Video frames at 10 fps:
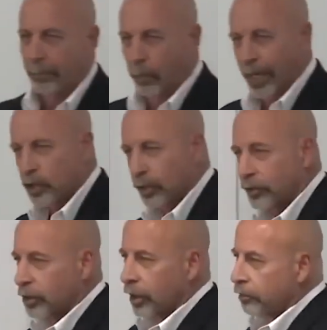
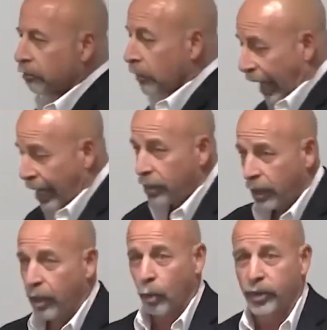operations. And
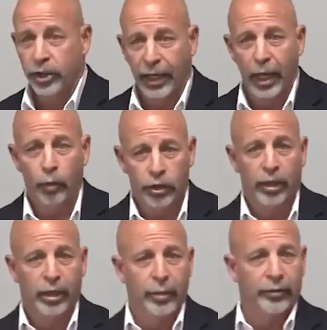here, once again, we're
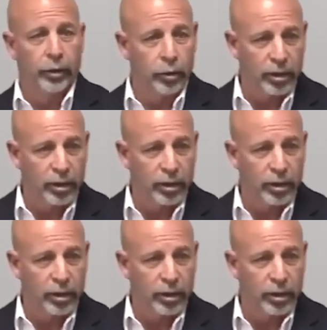talking about the